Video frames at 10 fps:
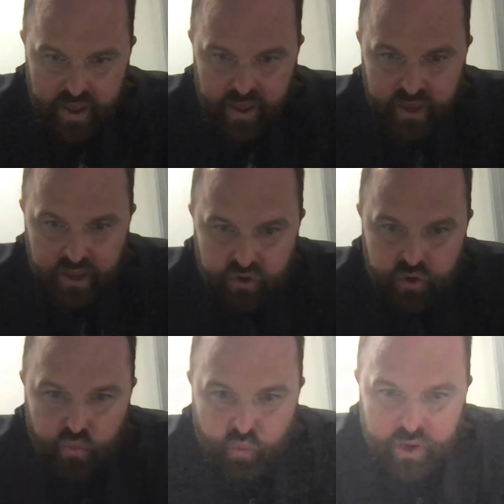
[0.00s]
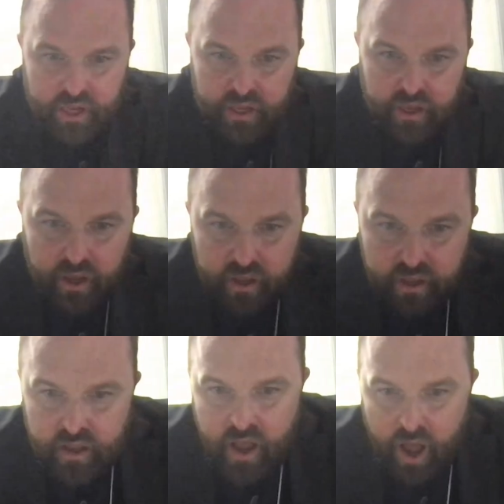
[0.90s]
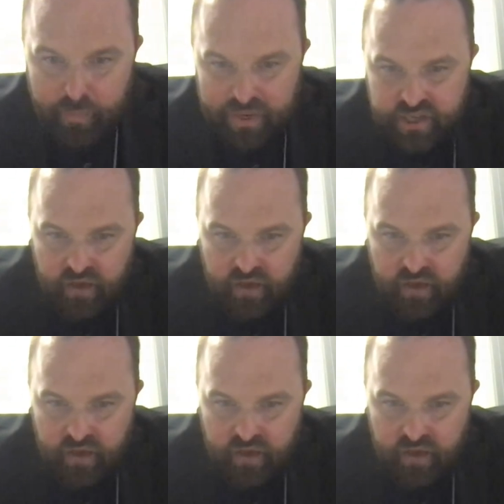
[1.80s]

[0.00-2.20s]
And we are meant